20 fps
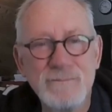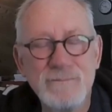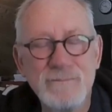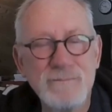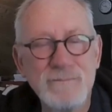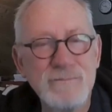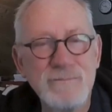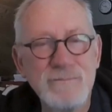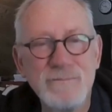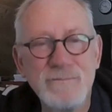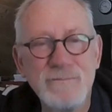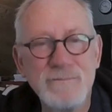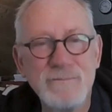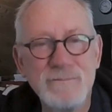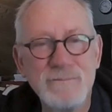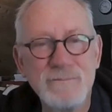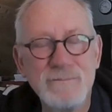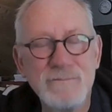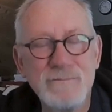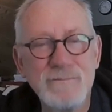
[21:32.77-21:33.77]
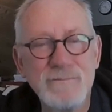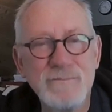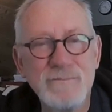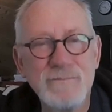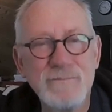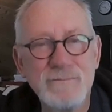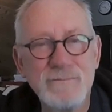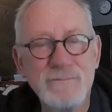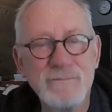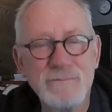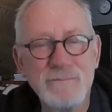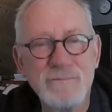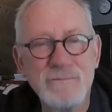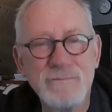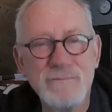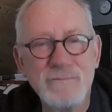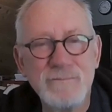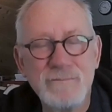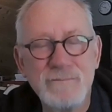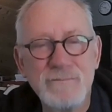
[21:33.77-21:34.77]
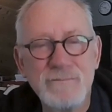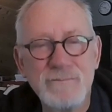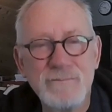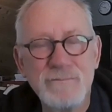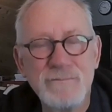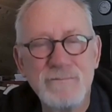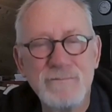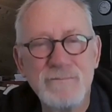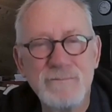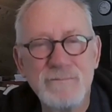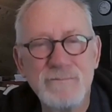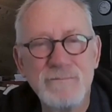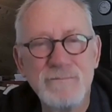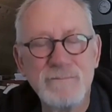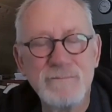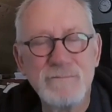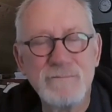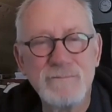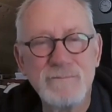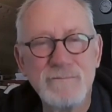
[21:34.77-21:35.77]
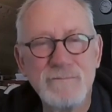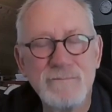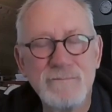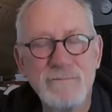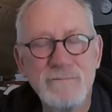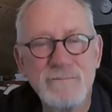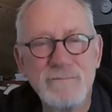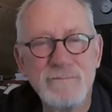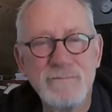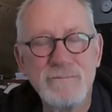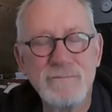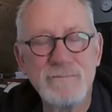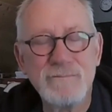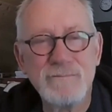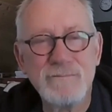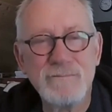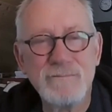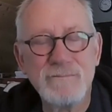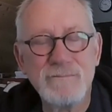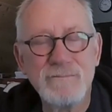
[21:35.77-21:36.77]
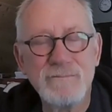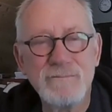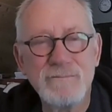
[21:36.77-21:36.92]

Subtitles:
(silent)